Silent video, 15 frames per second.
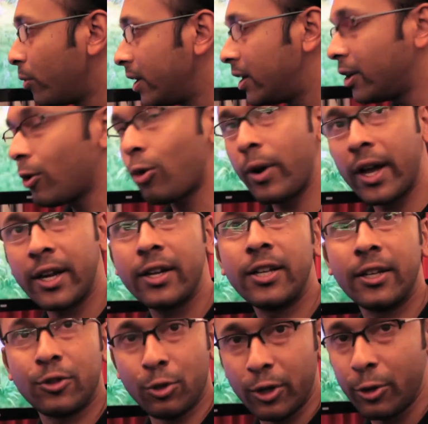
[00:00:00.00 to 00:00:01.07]
video
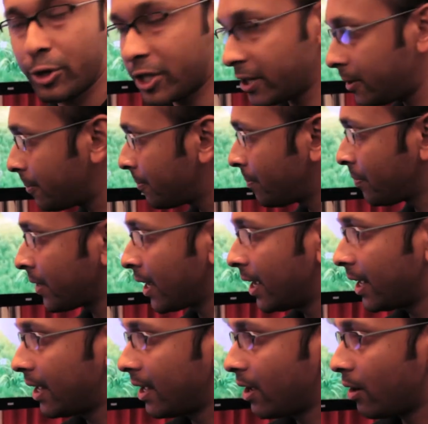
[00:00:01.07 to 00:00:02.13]
editing solution
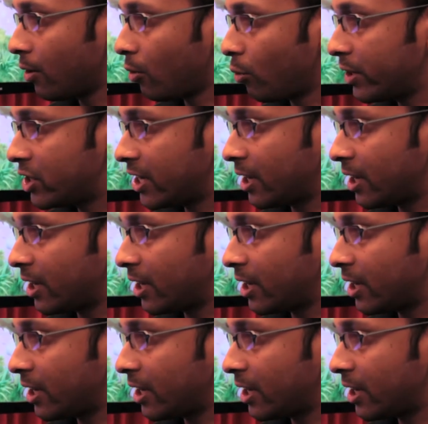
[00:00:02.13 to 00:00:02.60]
which